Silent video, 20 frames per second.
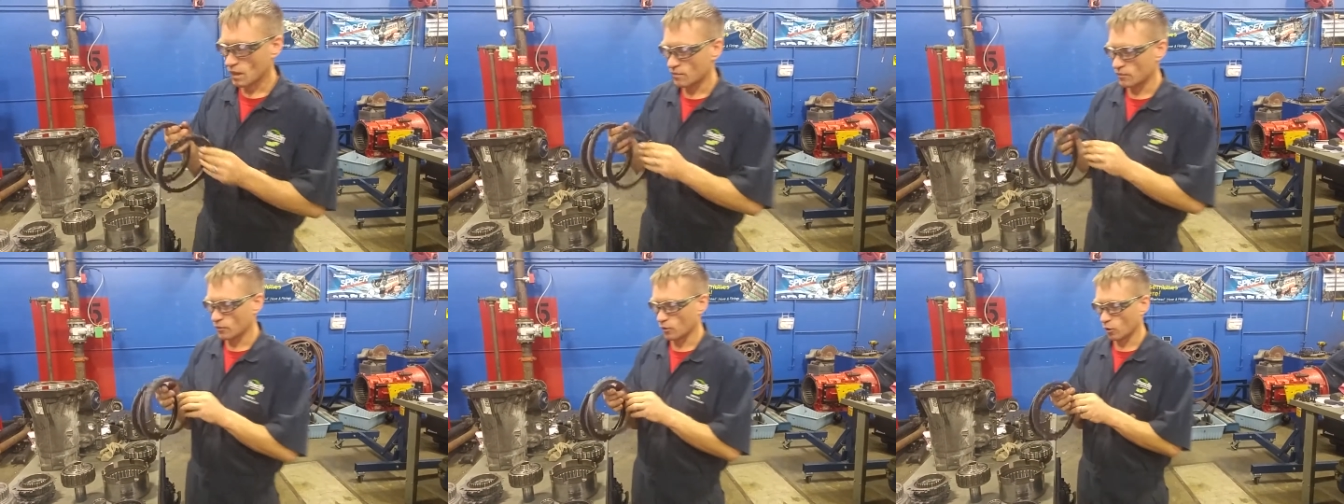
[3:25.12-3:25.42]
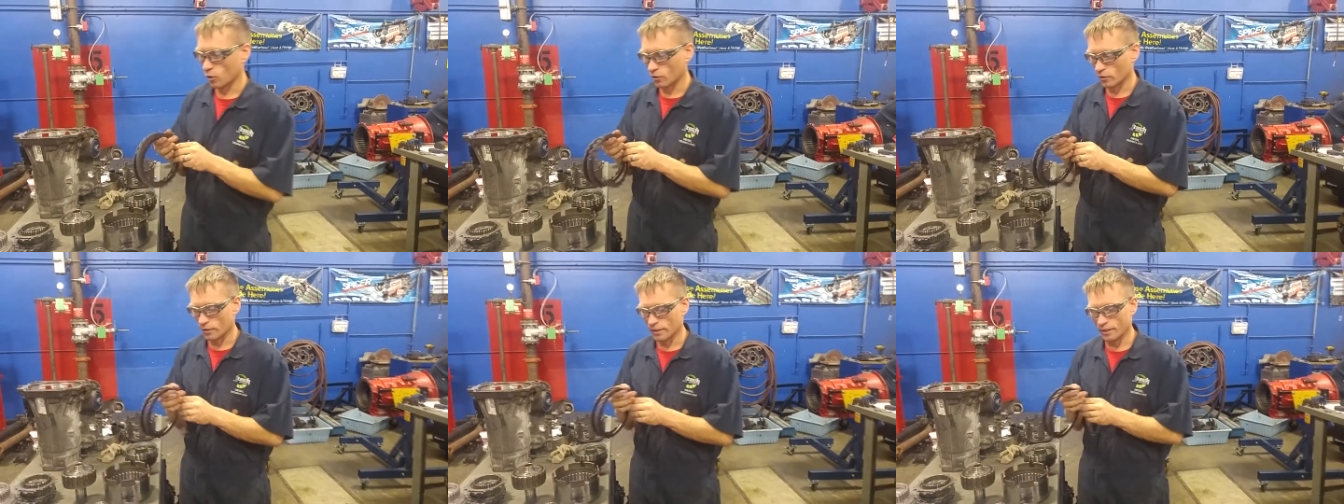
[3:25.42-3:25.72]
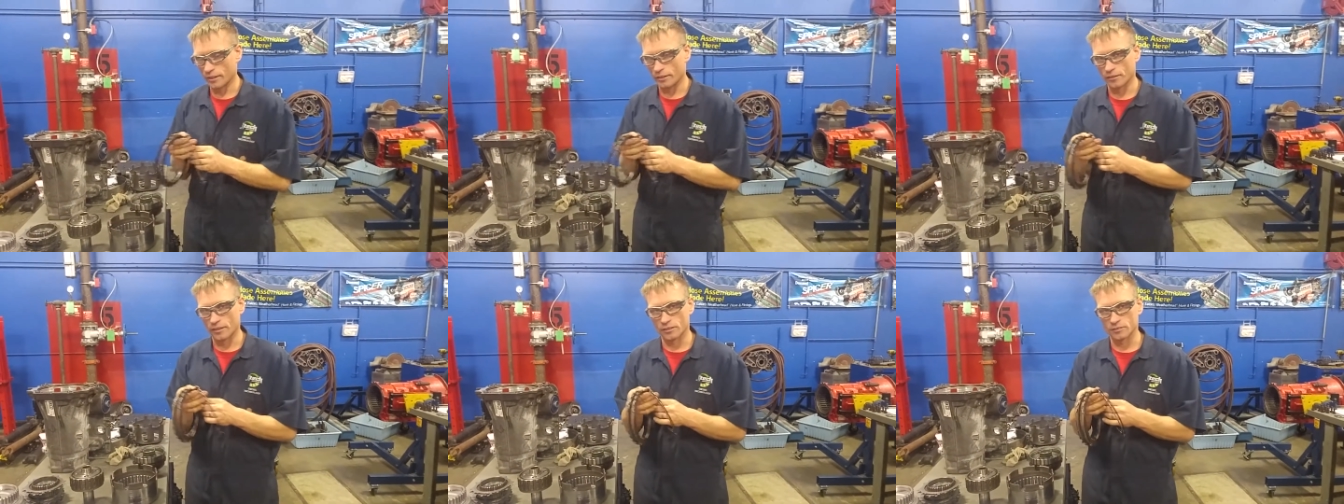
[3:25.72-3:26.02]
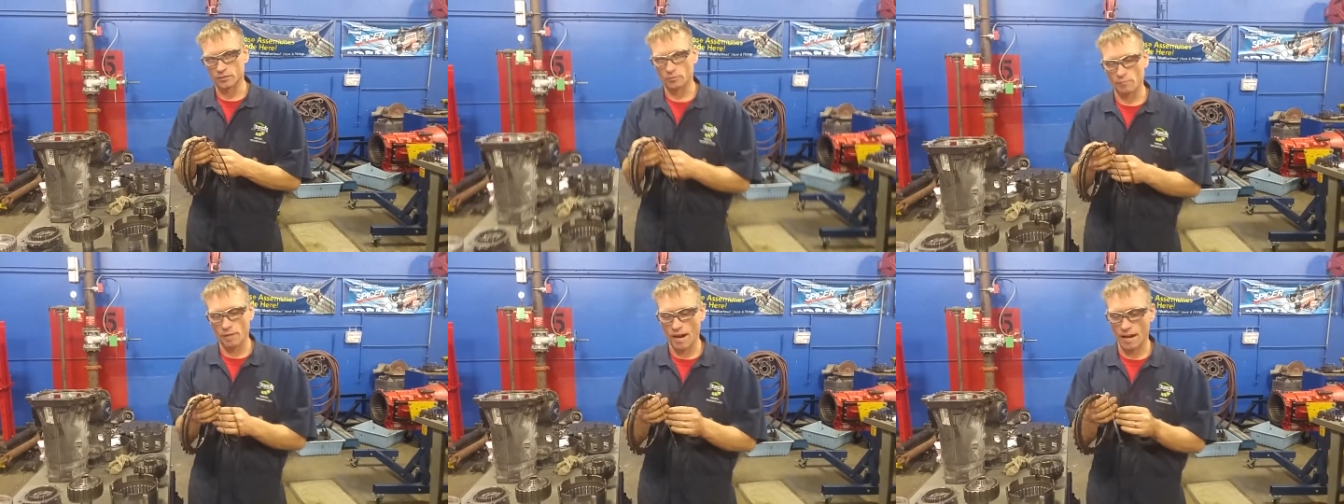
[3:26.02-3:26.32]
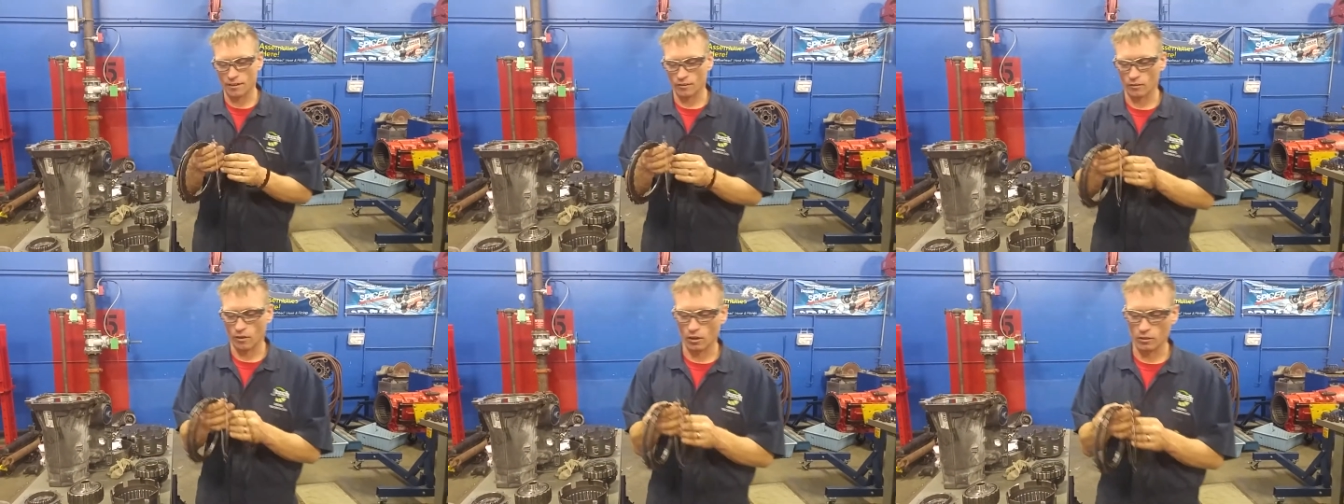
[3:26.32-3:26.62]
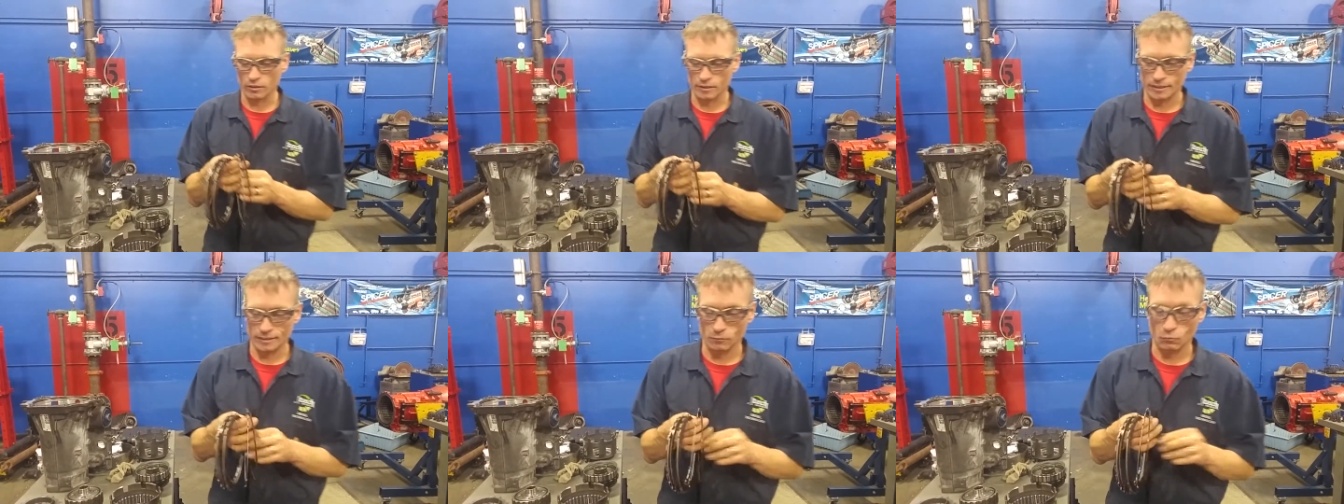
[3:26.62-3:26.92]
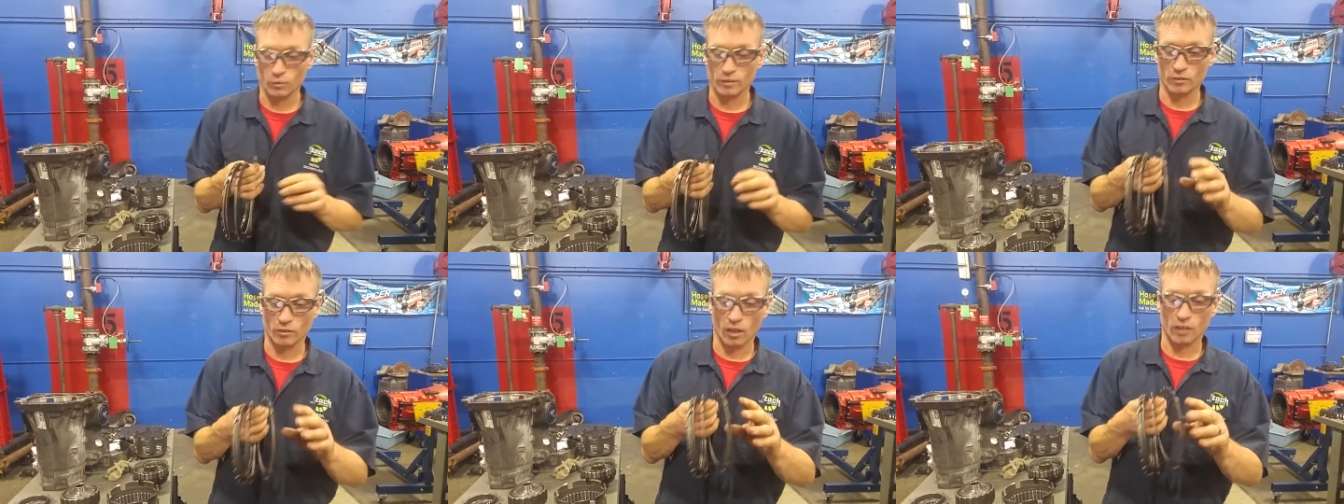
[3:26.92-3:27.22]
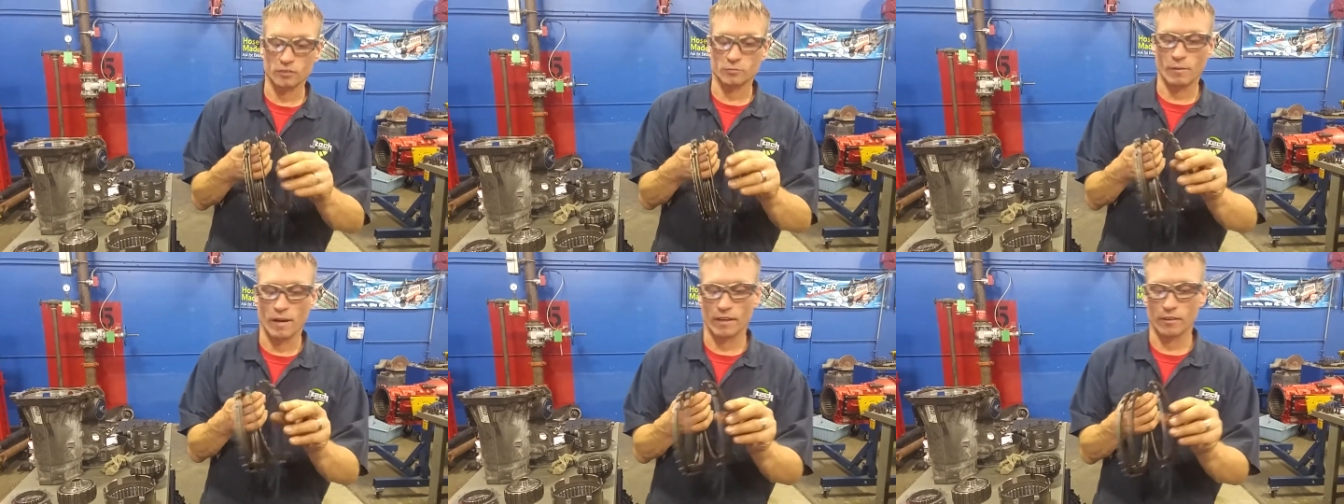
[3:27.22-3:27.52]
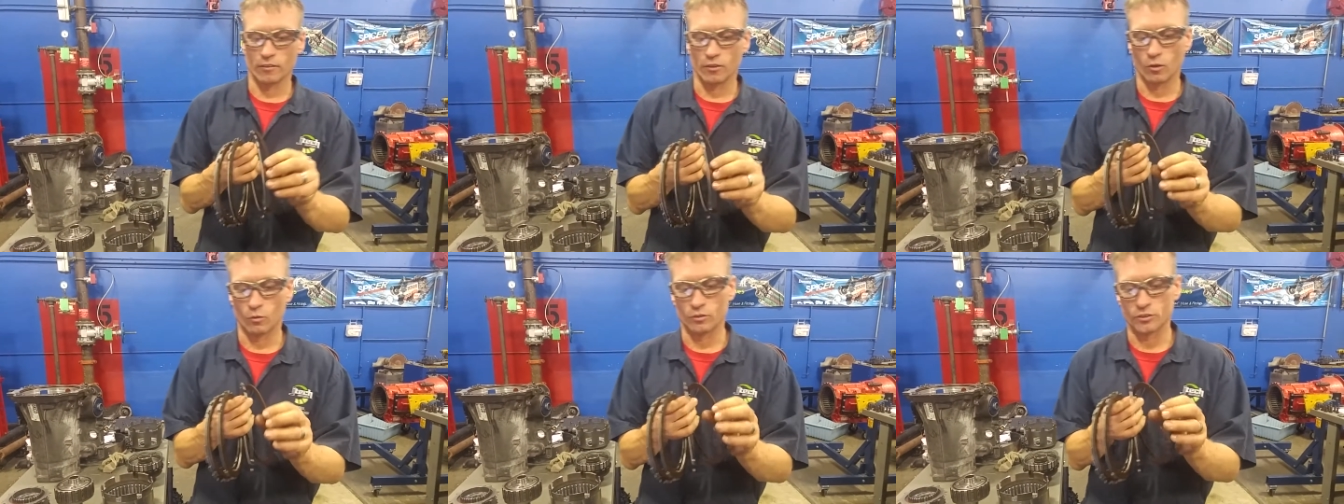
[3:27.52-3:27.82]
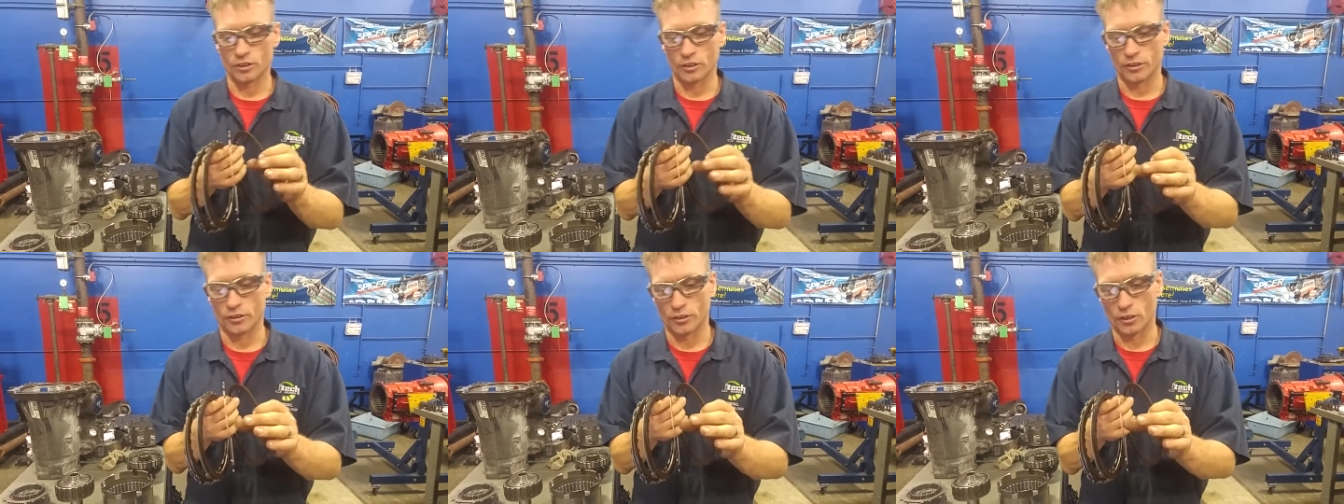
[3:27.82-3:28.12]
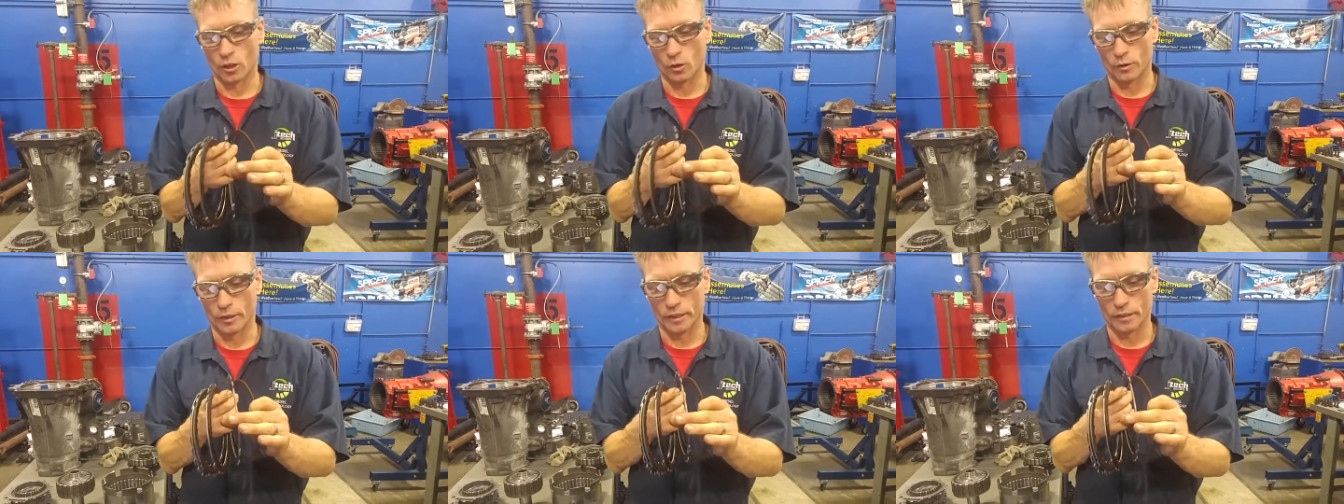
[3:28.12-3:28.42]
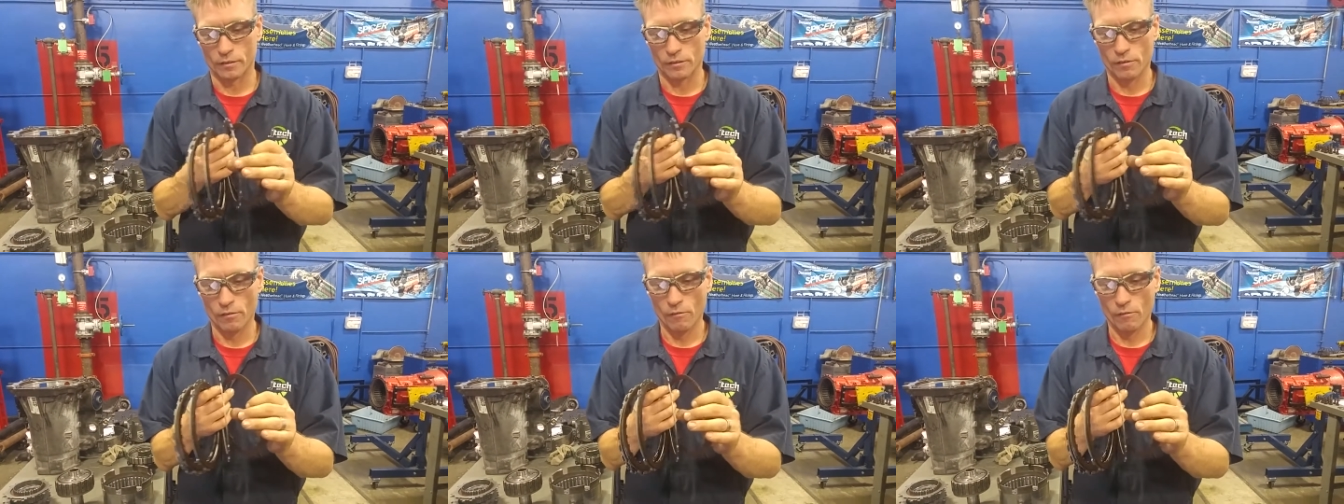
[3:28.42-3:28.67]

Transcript: the order here doesn't matter. All that, what does matter though is that you're going